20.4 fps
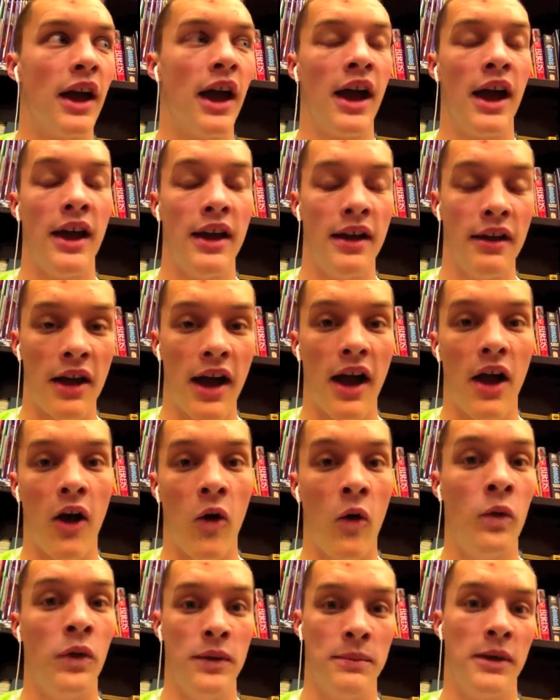I
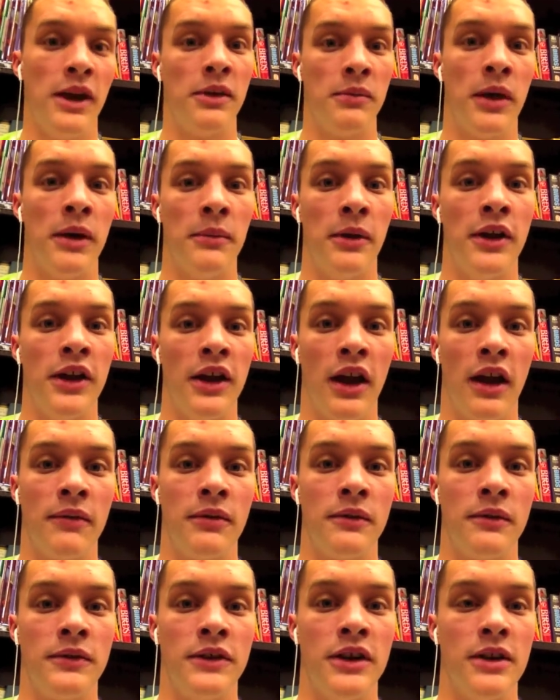only make my money off
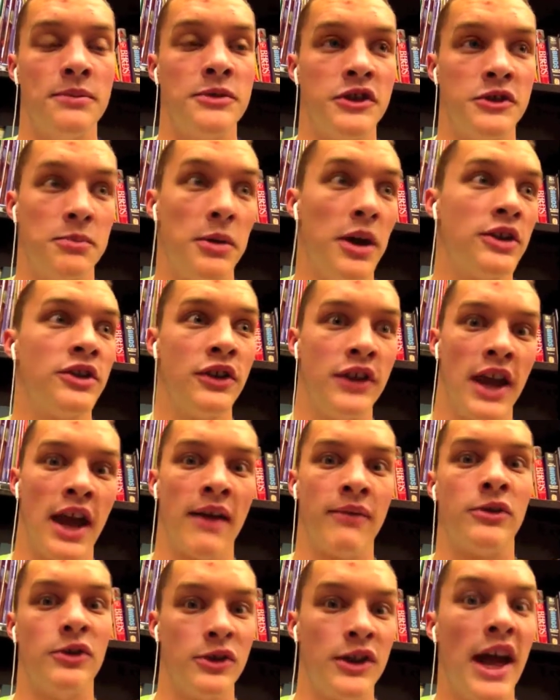of tips, especially
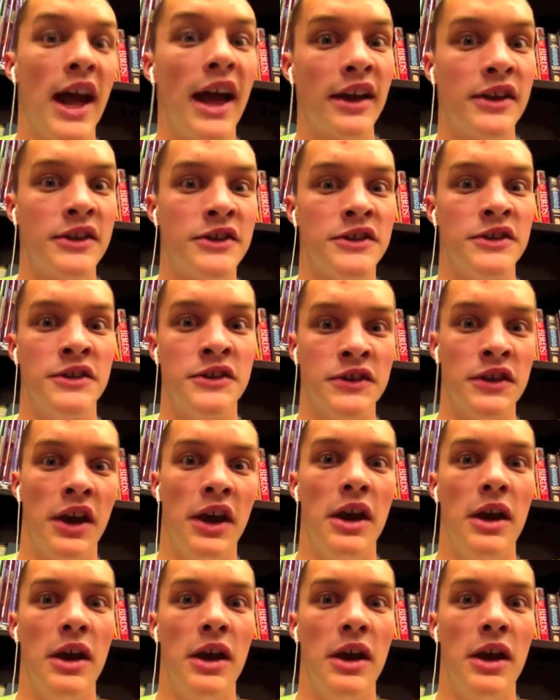after taxes,